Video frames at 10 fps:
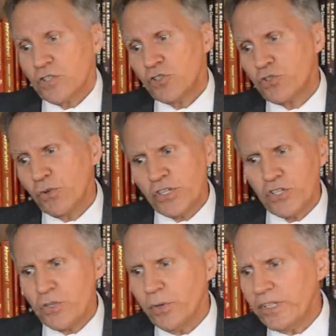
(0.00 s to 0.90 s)
So George
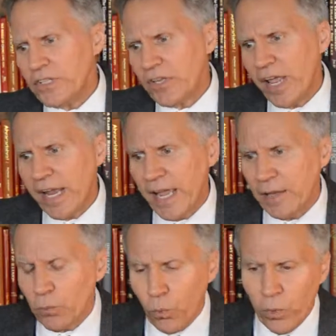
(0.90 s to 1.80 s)
is doing this thing,
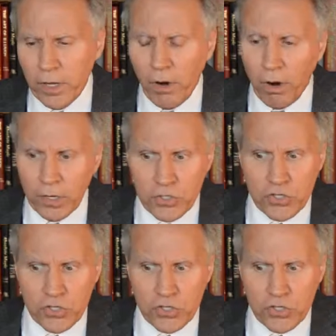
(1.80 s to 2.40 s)
and we are